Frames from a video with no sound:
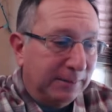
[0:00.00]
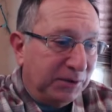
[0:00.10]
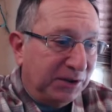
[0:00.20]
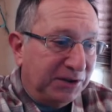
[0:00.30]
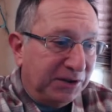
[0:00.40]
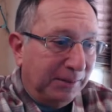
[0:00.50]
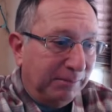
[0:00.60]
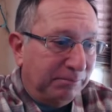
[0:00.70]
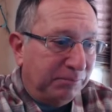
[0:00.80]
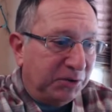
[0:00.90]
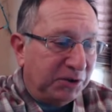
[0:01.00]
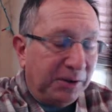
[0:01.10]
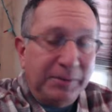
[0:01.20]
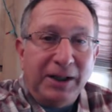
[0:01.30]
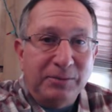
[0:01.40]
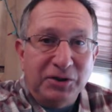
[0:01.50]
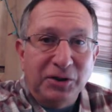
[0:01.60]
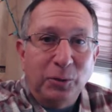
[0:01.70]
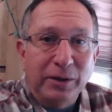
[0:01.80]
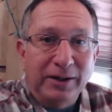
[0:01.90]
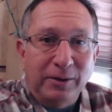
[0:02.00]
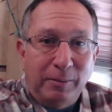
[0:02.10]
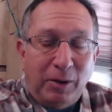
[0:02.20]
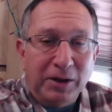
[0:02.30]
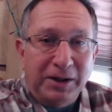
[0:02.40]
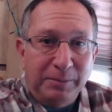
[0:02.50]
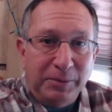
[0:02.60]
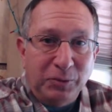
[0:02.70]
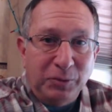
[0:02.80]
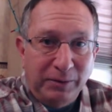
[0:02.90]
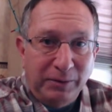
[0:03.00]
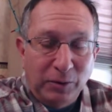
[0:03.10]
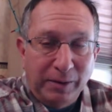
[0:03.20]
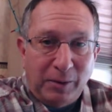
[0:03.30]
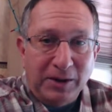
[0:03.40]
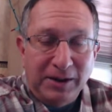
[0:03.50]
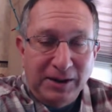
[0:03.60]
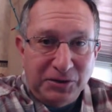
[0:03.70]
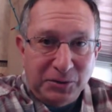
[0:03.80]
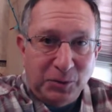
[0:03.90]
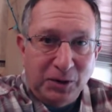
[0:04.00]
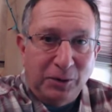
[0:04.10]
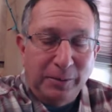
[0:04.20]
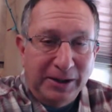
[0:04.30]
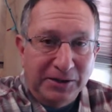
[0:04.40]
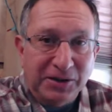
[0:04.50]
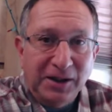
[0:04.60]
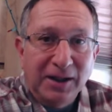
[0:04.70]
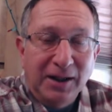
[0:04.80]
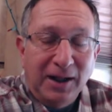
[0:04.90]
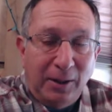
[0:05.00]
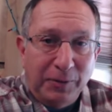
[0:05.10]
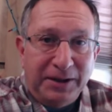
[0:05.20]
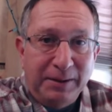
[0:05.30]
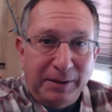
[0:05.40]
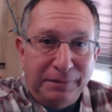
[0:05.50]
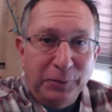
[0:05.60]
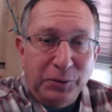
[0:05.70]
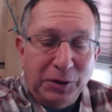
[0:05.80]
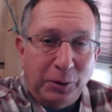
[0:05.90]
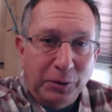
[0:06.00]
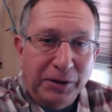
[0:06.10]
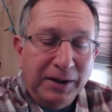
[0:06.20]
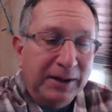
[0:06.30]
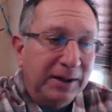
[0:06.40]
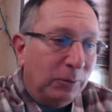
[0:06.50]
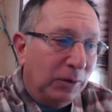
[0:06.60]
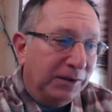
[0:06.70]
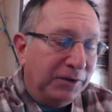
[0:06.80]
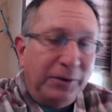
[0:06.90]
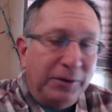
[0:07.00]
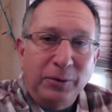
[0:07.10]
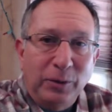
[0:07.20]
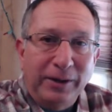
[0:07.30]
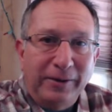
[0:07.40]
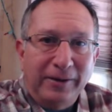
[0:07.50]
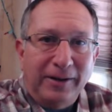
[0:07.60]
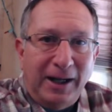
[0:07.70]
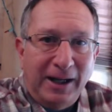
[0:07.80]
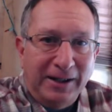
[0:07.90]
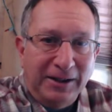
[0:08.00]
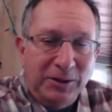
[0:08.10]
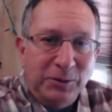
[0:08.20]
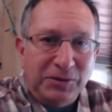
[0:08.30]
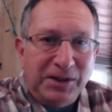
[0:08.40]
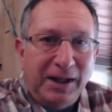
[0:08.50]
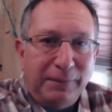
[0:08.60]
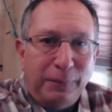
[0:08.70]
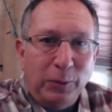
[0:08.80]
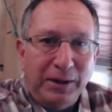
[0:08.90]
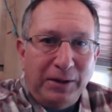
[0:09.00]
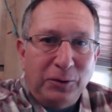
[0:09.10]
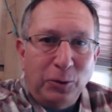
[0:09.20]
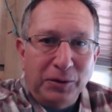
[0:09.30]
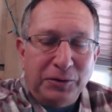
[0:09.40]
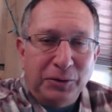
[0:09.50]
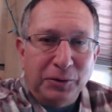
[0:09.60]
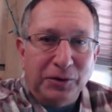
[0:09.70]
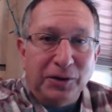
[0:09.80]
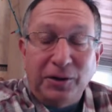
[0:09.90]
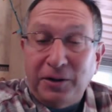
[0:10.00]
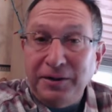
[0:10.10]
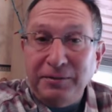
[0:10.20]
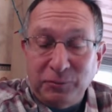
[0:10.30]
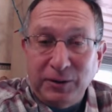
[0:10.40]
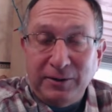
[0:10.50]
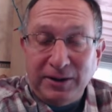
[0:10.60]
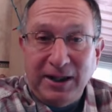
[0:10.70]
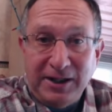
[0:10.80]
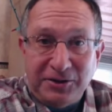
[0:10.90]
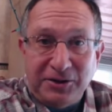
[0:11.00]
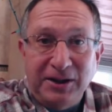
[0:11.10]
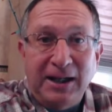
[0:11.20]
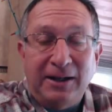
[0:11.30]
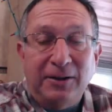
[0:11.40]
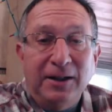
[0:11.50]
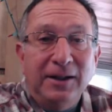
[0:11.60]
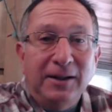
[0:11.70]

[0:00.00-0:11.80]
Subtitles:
since I'm sometimes nowhere near a market between where the market is and where home is. I want to keep my food cold. Well, during the winter, I use that 40 quart cooler on rare occasion now